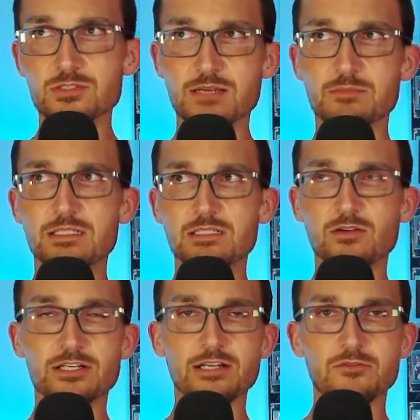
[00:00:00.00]
have been
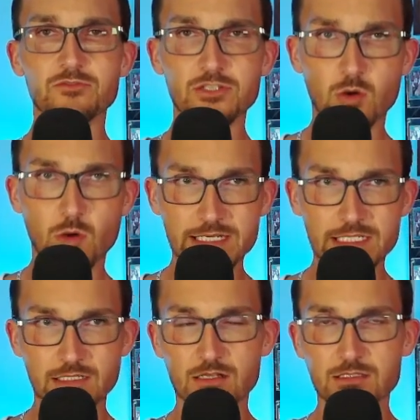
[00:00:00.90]
going around for quite
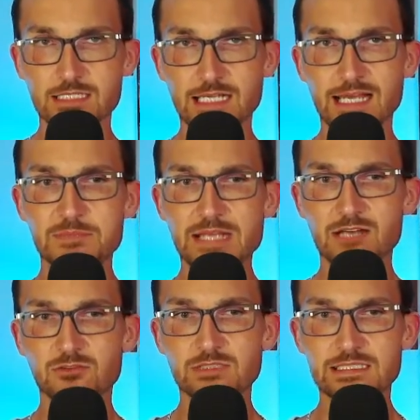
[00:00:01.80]
a long time
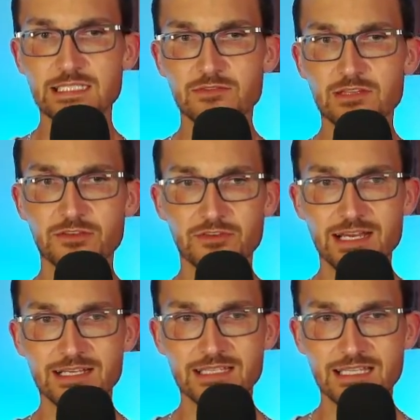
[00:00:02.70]
now, and given the
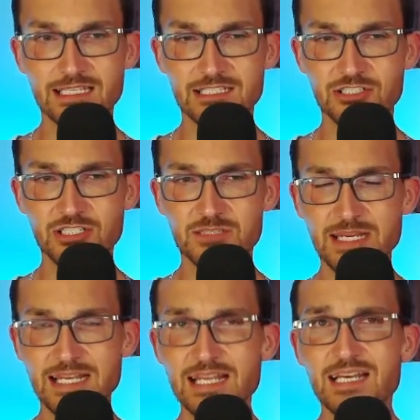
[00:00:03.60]
fact that it's just
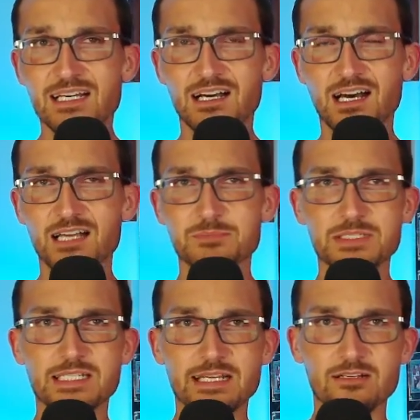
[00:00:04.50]
been a hot
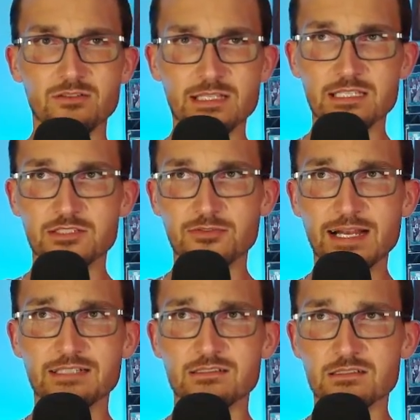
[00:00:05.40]
potato in the
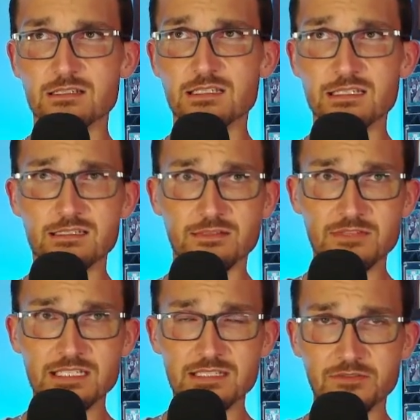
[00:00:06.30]
director's seat of
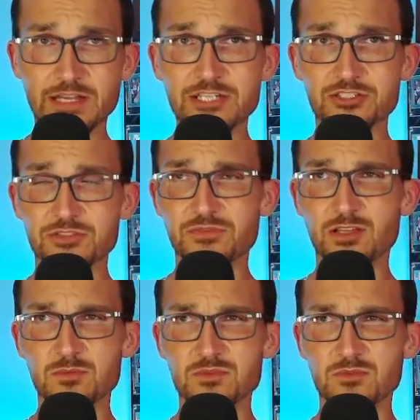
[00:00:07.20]
these Avengers
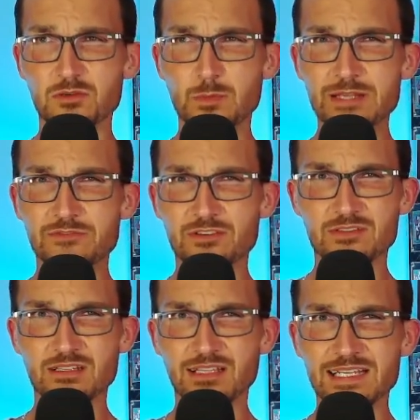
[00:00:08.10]
films, where we've
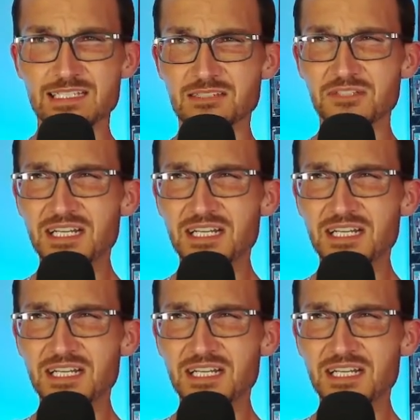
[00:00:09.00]
heard the likes of